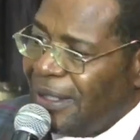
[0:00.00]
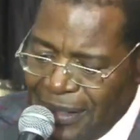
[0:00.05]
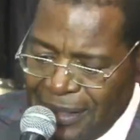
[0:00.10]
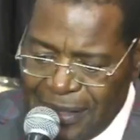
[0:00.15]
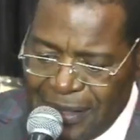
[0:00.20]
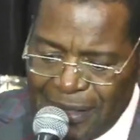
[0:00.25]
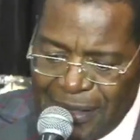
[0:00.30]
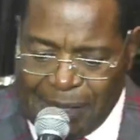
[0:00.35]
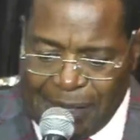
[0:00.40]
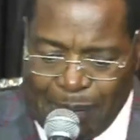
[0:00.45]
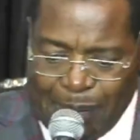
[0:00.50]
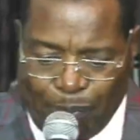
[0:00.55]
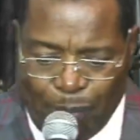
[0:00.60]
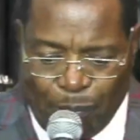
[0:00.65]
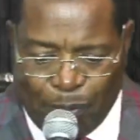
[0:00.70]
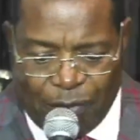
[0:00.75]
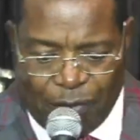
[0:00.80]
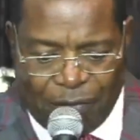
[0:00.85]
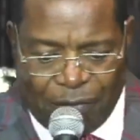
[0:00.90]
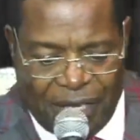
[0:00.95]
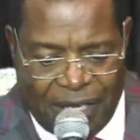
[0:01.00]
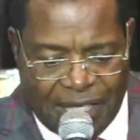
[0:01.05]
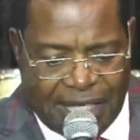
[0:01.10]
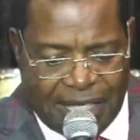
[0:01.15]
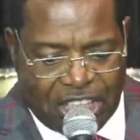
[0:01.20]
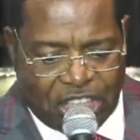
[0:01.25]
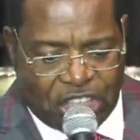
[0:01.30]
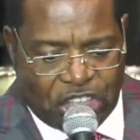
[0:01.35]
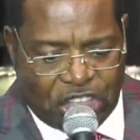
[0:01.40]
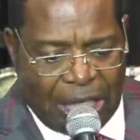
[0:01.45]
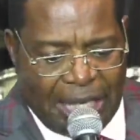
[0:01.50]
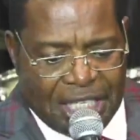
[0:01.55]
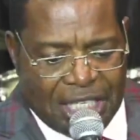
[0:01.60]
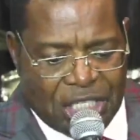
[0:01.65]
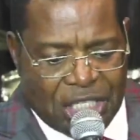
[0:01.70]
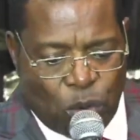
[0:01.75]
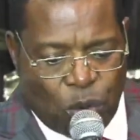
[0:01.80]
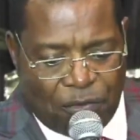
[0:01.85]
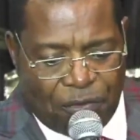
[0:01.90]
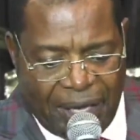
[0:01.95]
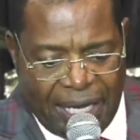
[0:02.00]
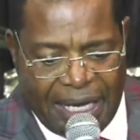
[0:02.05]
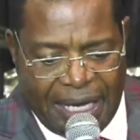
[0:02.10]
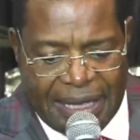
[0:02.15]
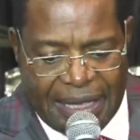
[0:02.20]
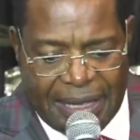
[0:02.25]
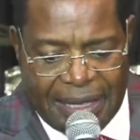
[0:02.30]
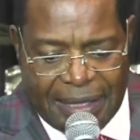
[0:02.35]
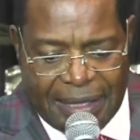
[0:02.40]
Some people face their challenges with faith.